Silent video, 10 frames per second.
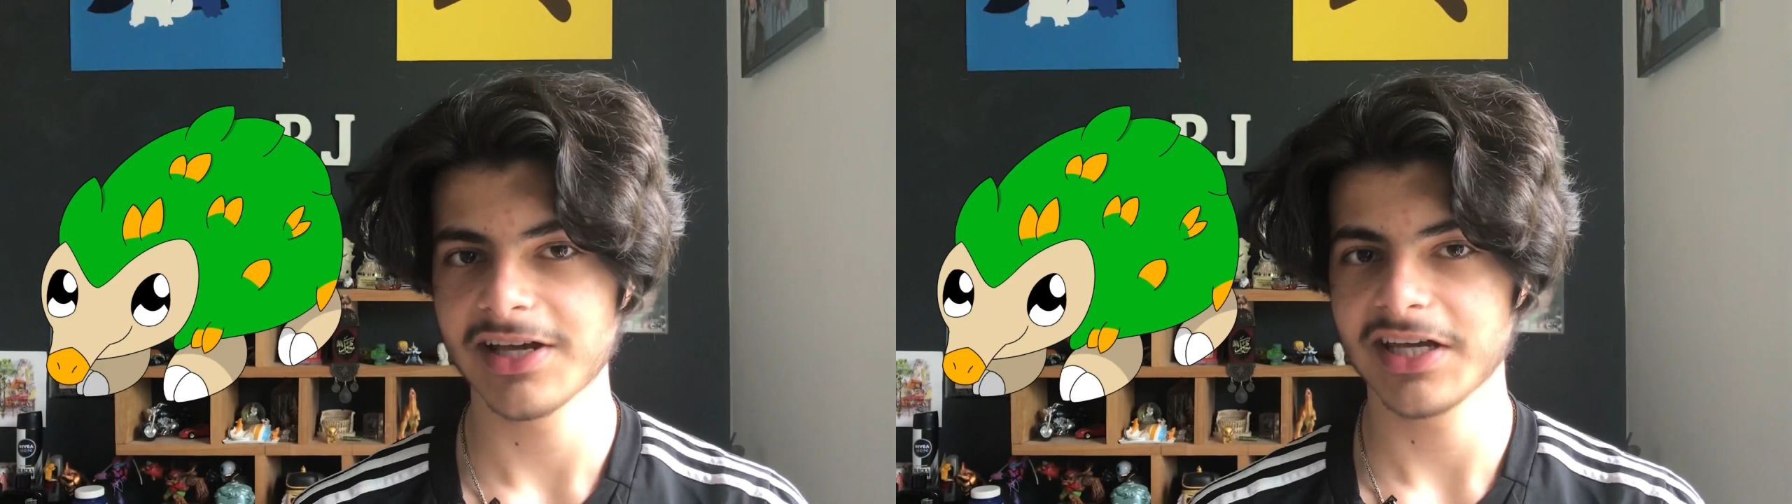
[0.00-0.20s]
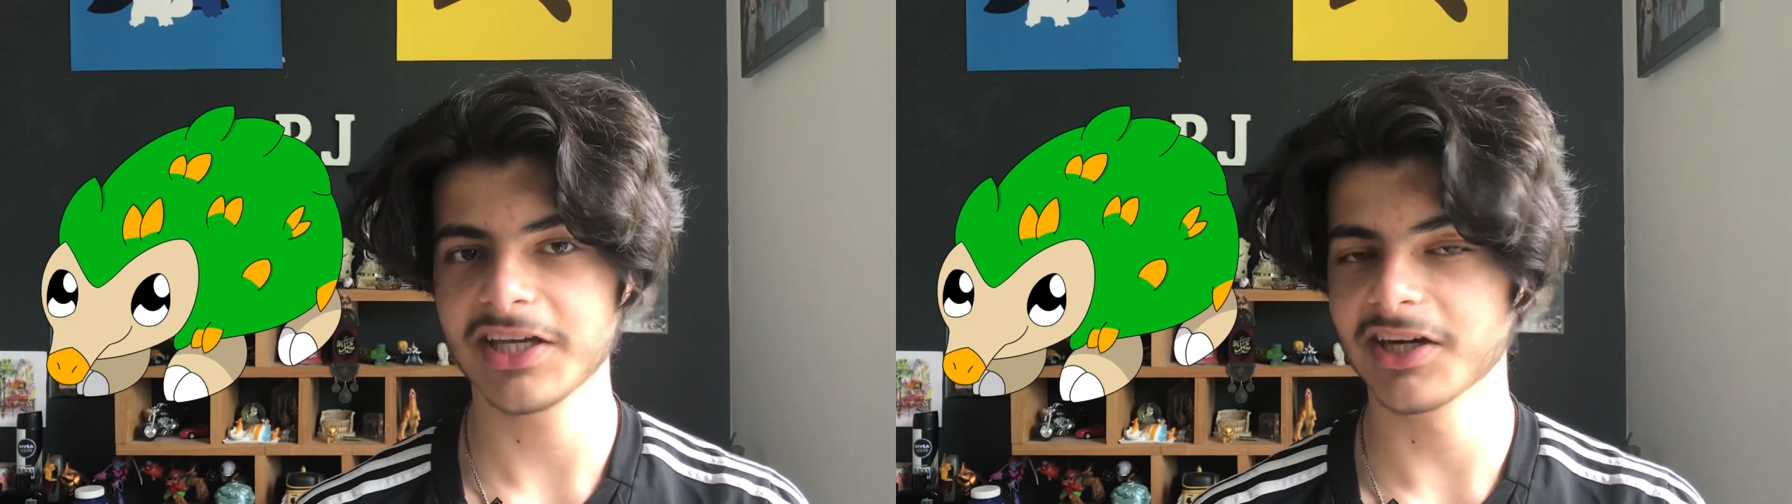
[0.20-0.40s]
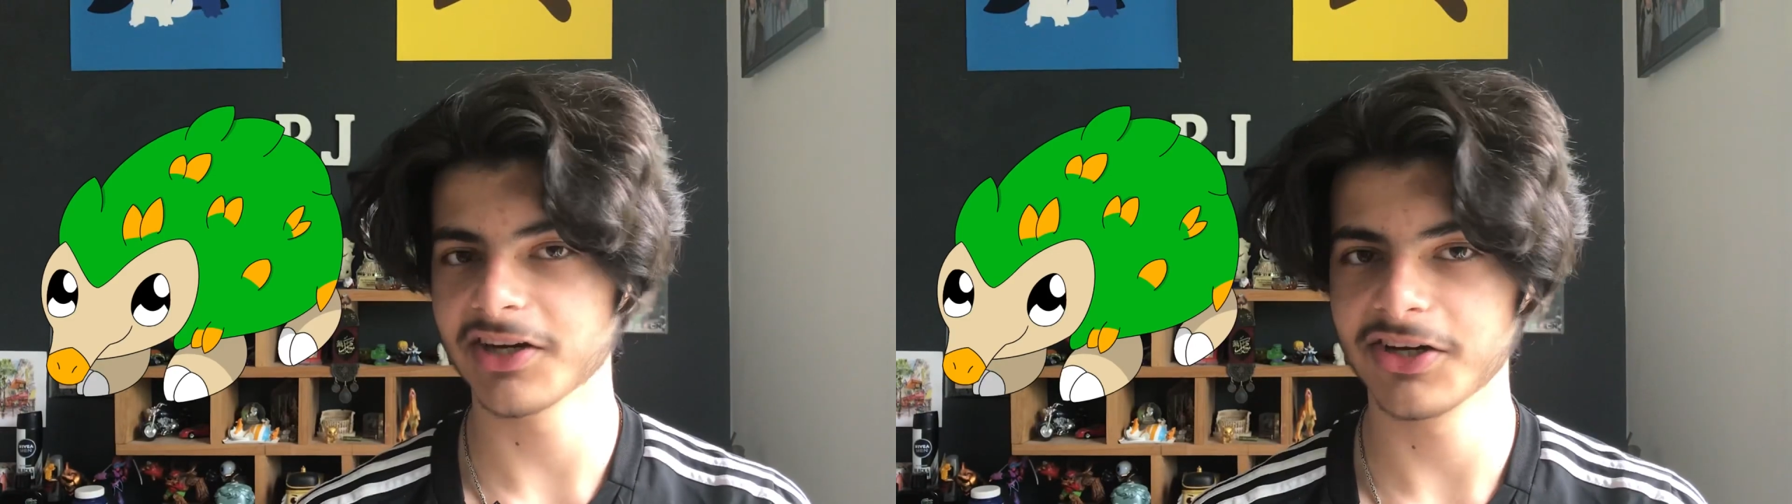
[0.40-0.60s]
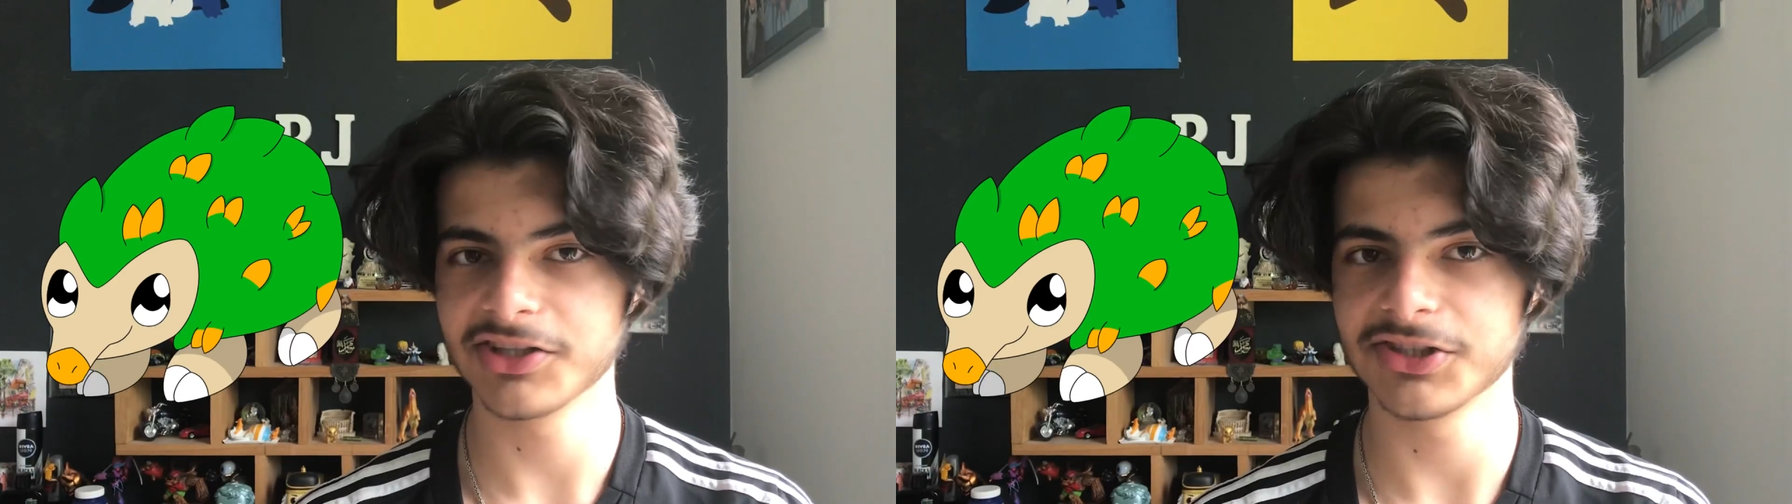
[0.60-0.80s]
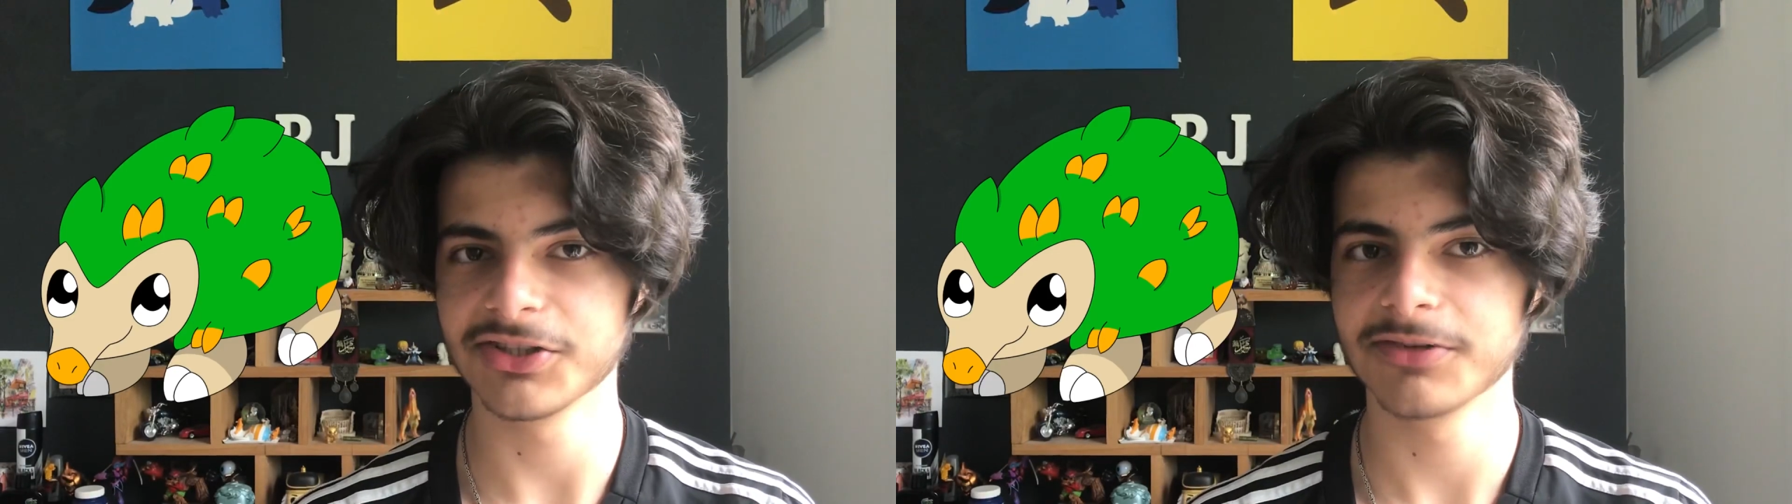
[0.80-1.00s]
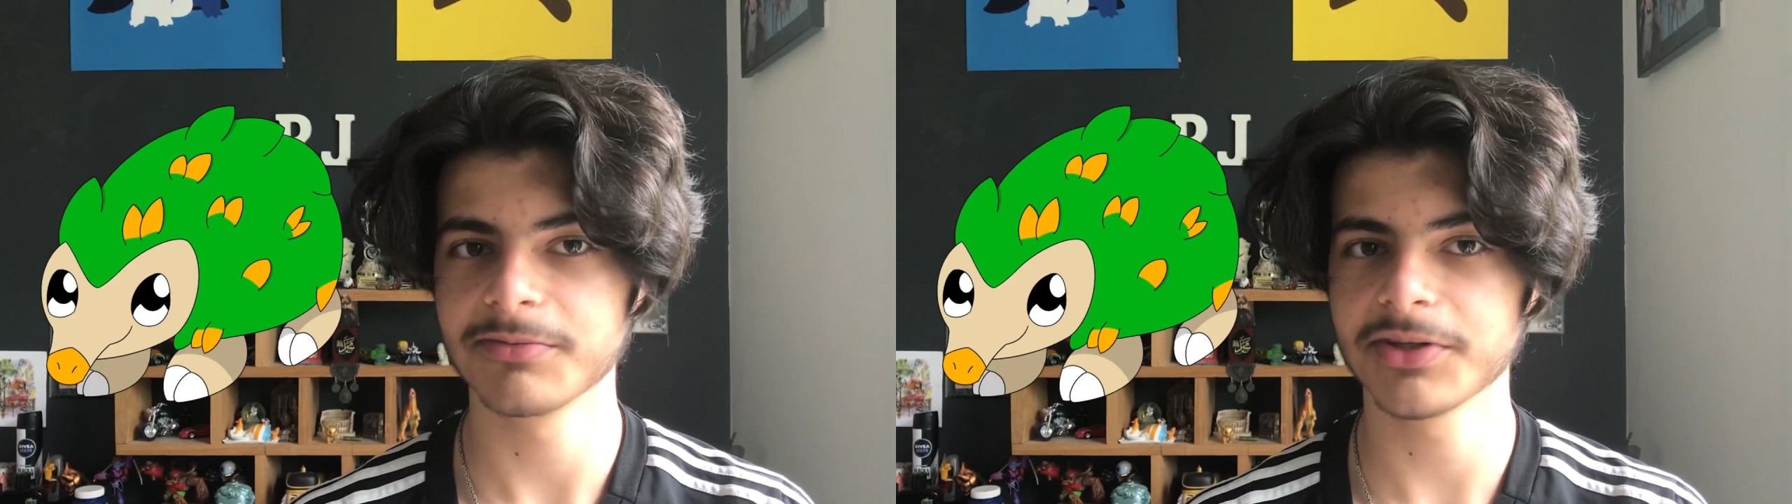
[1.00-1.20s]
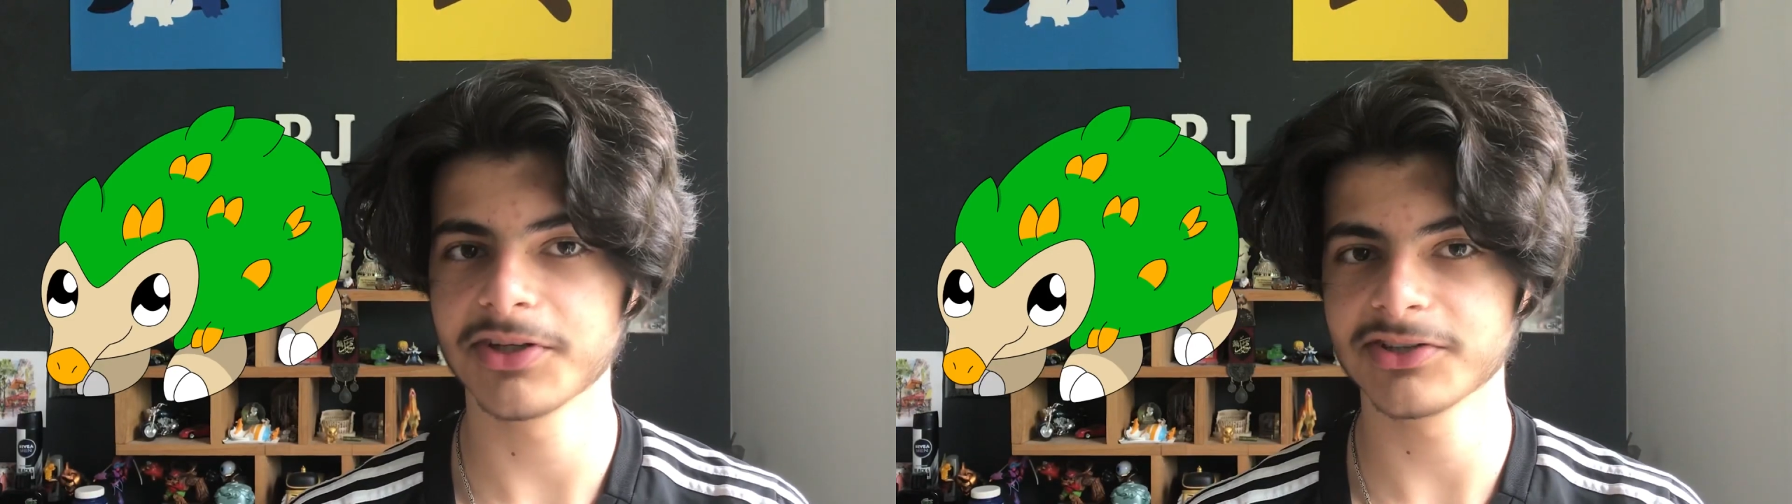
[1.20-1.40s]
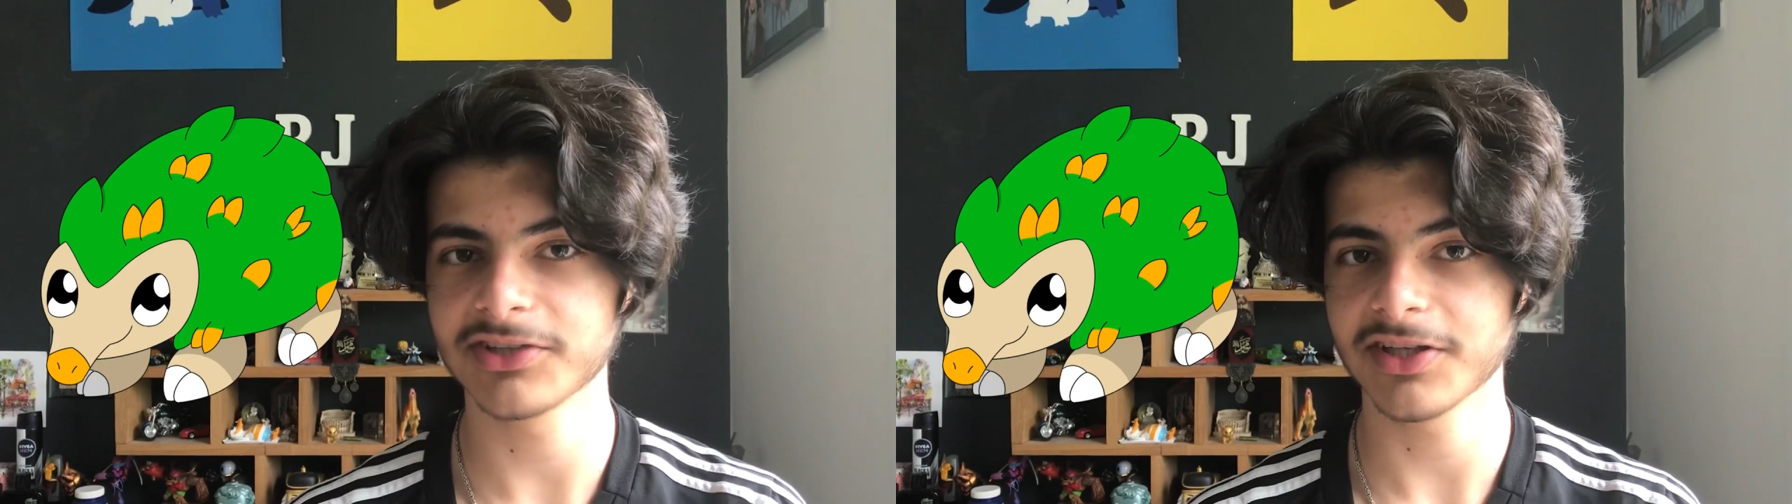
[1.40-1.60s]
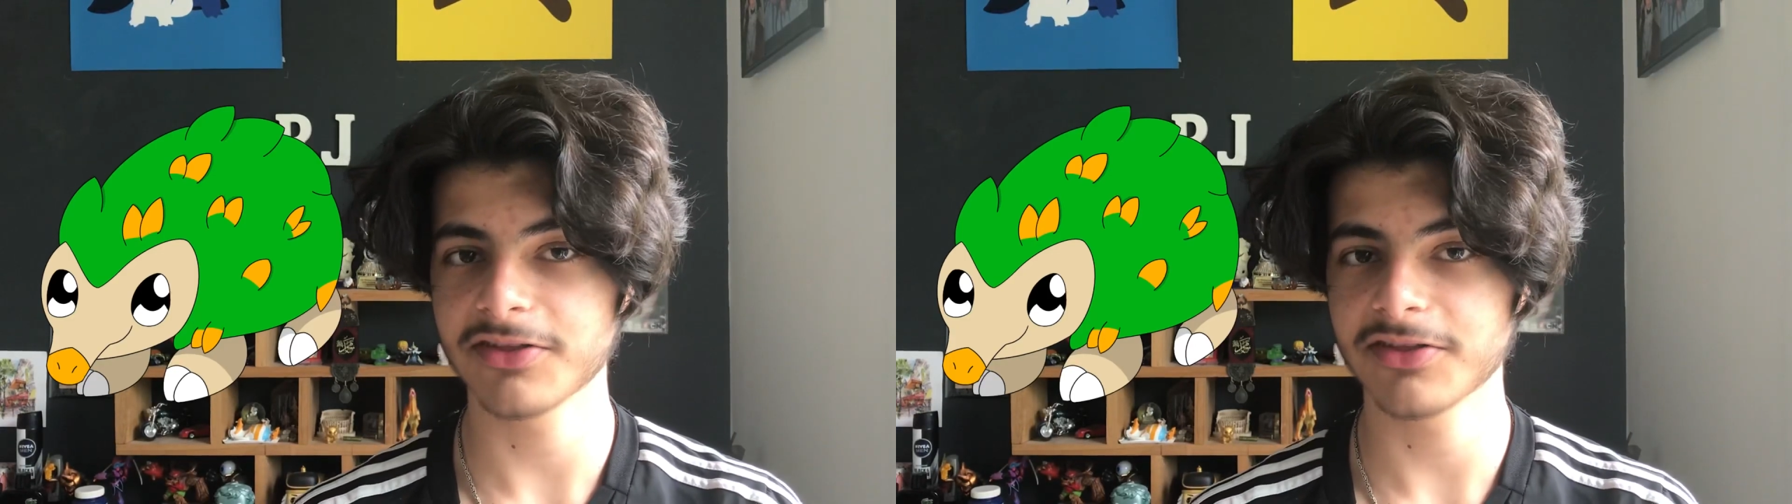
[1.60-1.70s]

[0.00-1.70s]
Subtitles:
he can't hurt you, because